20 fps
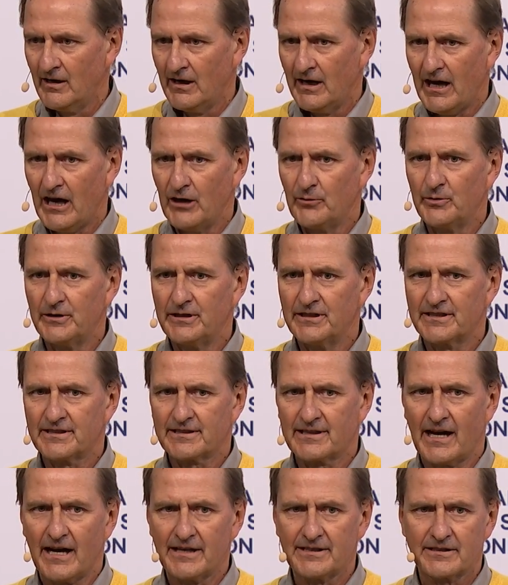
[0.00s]
and we
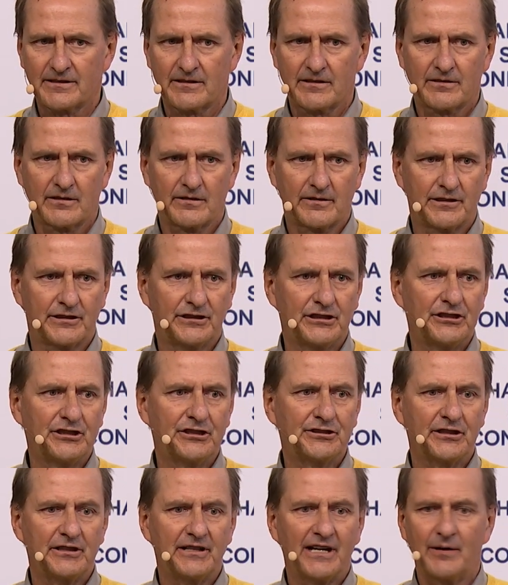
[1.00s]
discussed the
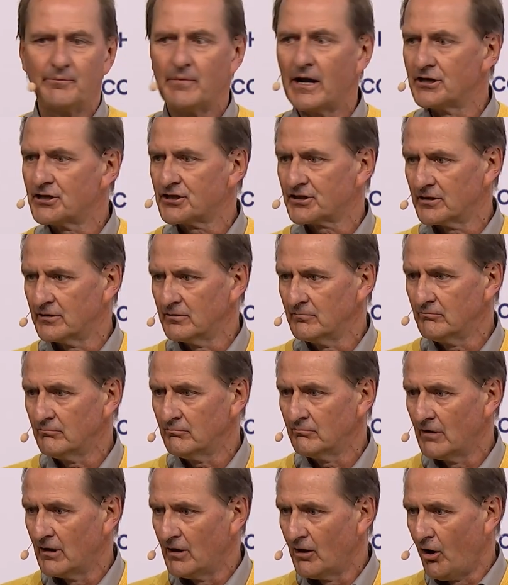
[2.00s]
digital dimension
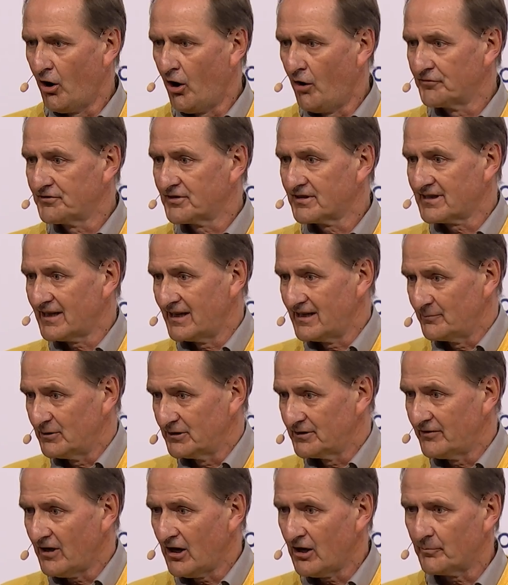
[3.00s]
of sustainable
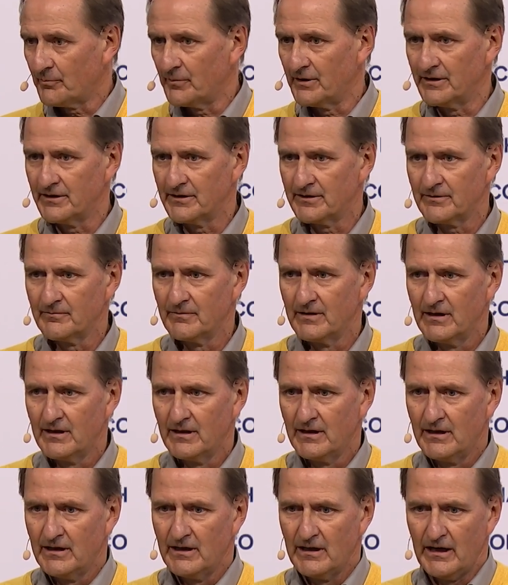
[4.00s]
development.
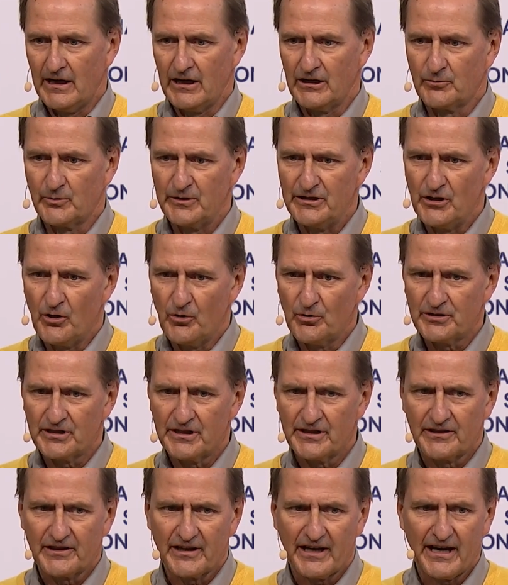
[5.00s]
And we
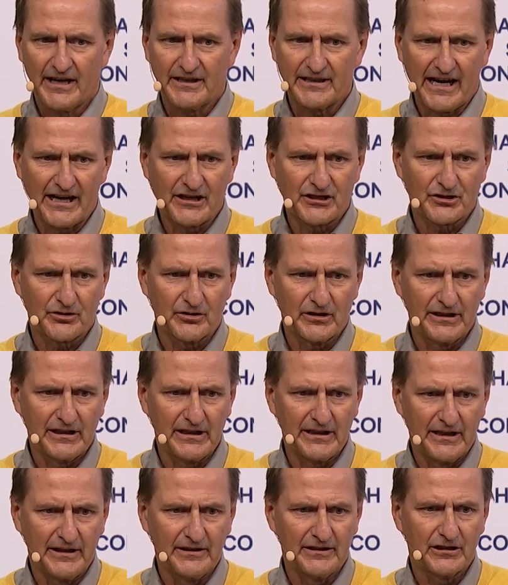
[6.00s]
noted that
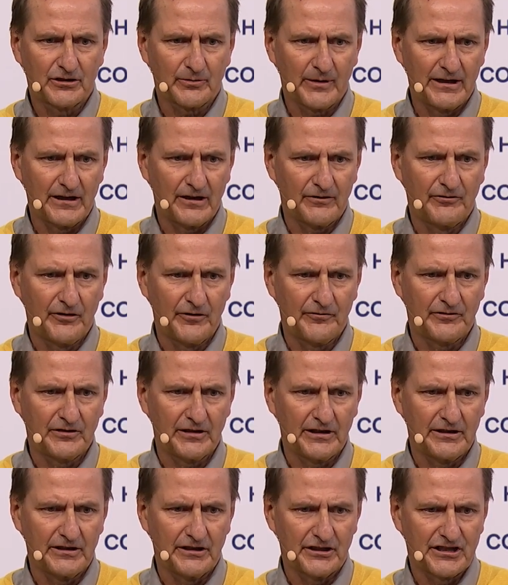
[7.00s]
actually in the
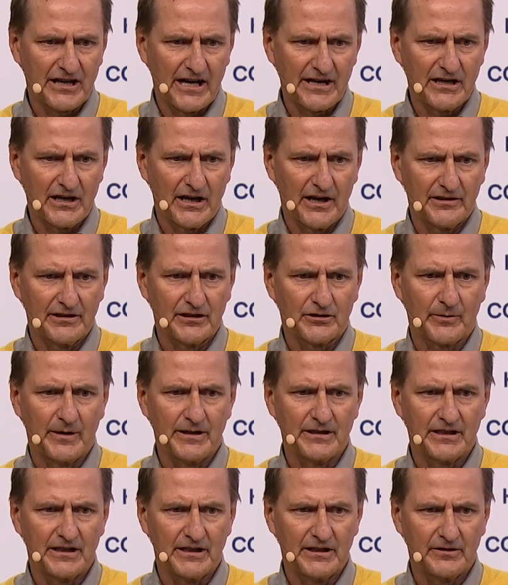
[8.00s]
2015 agenda, the
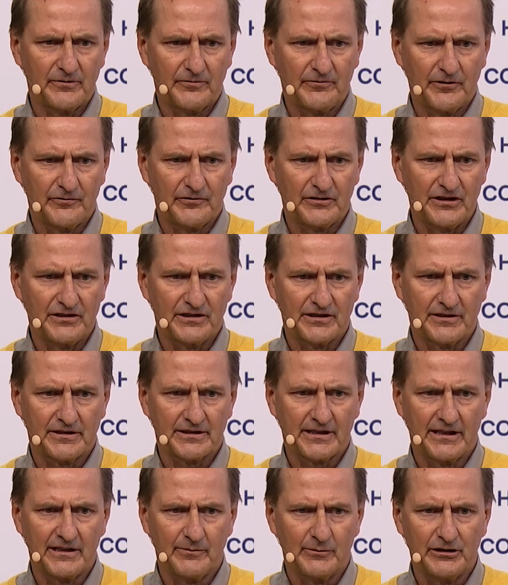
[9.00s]
2015
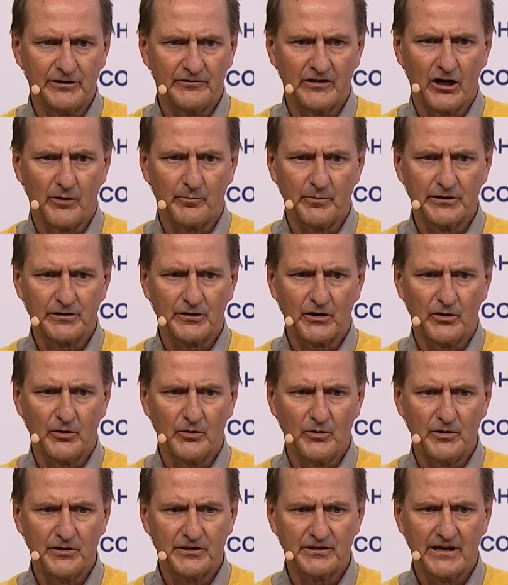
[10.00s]
Sustainable Development
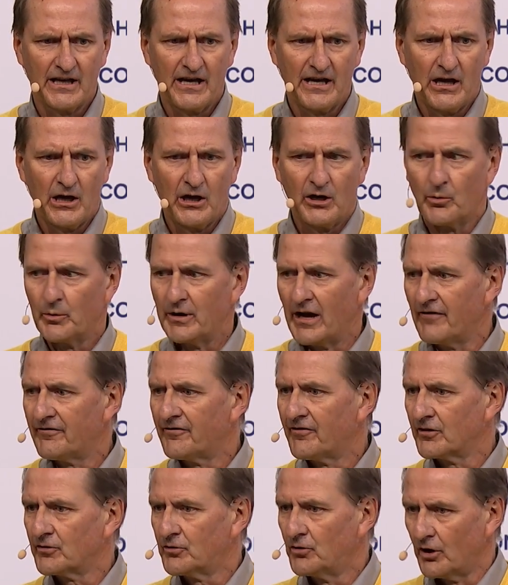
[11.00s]
Goals, we have
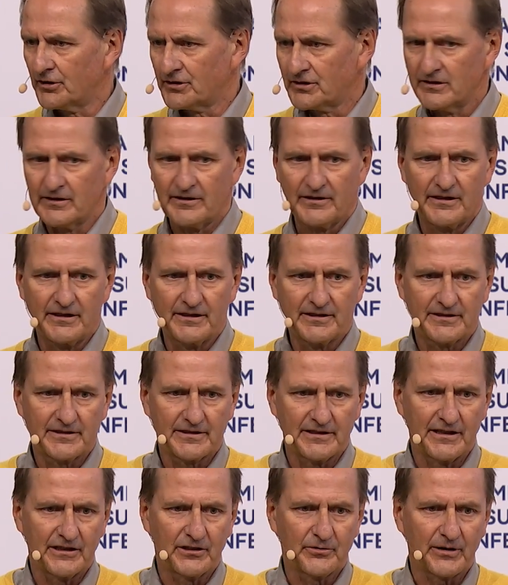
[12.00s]
forgotten this
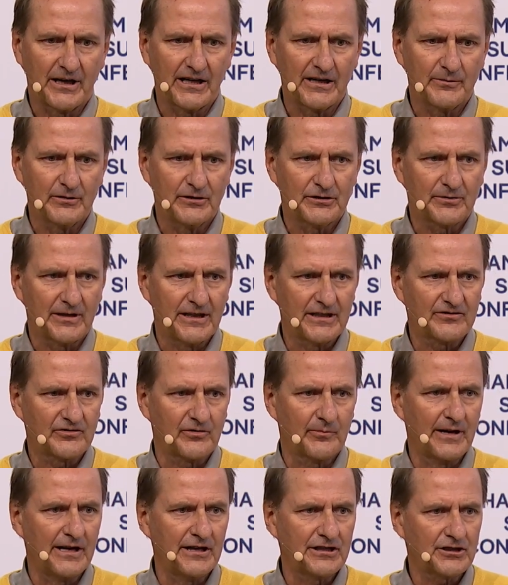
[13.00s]
incredible
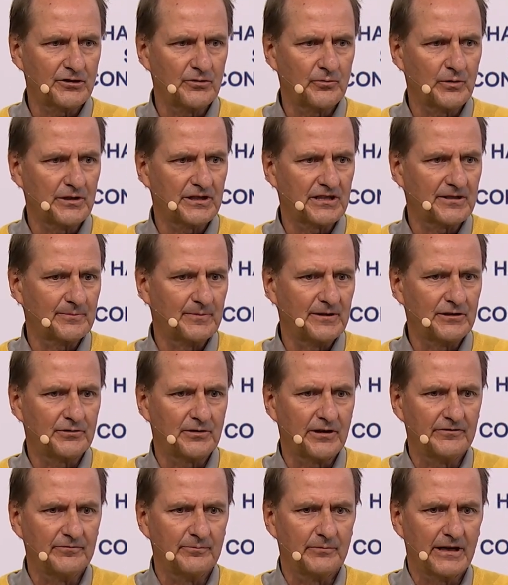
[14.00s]
transformation which is being
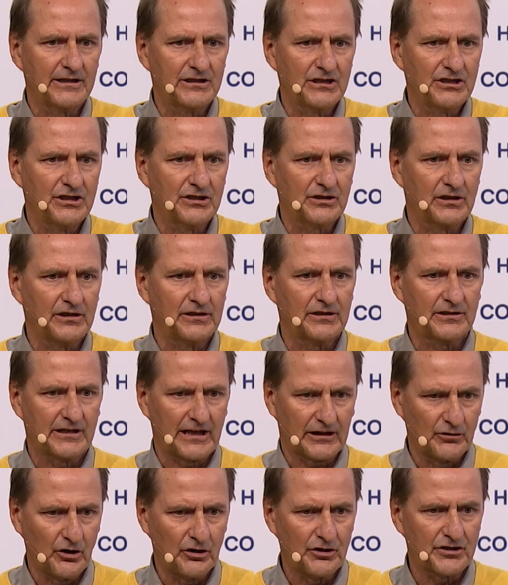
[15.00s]
driven by digital
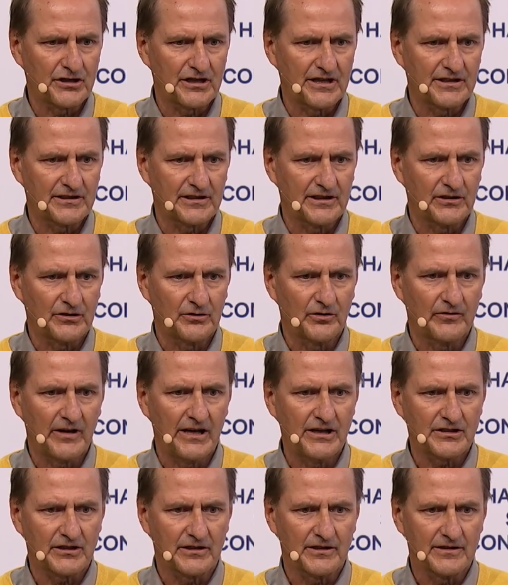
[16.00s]
technologies and
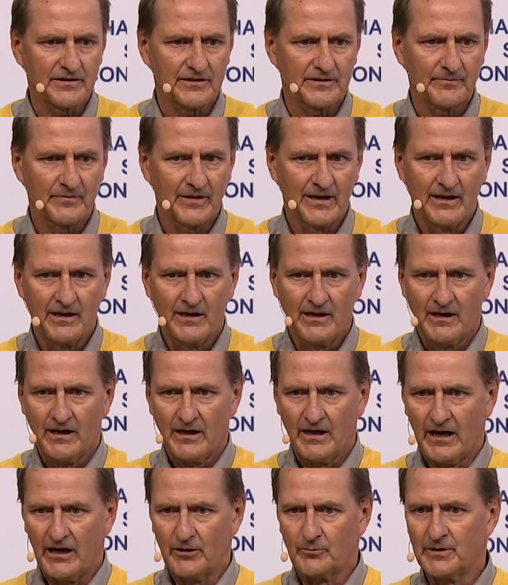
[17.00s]
innovations.
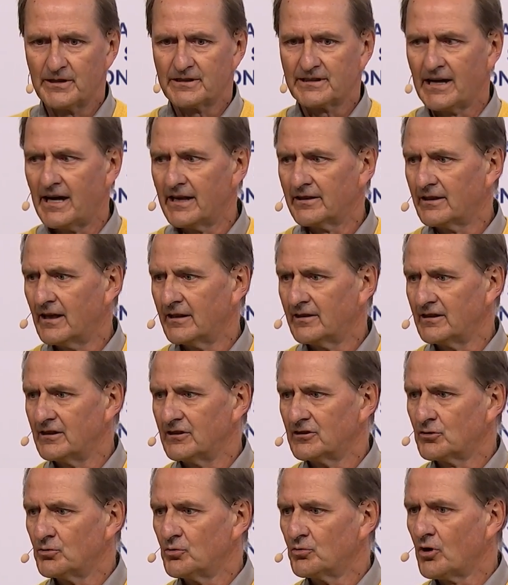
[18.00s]
And we said that
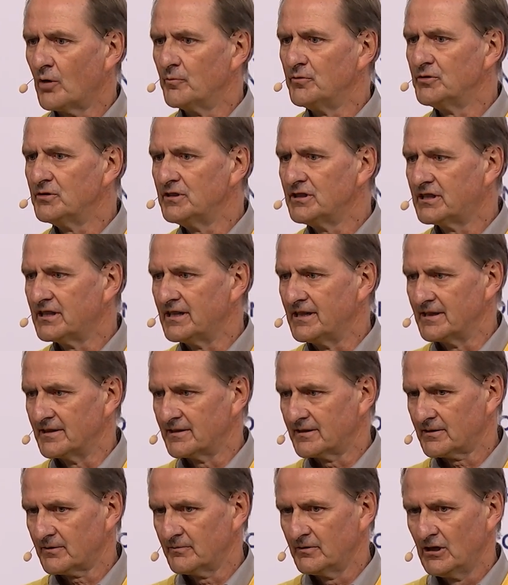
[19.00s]
these two
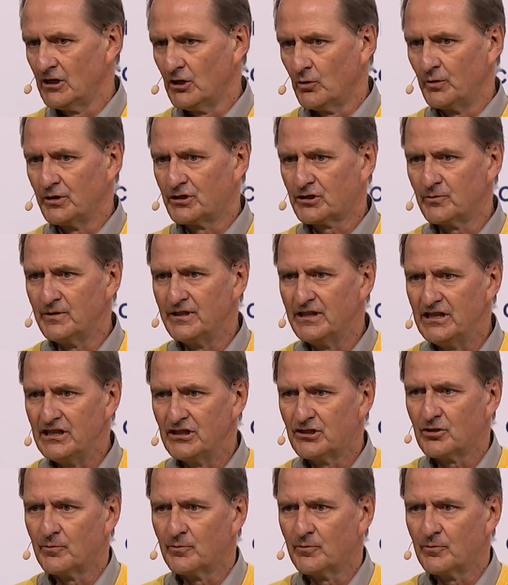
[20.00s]
communities, which we need to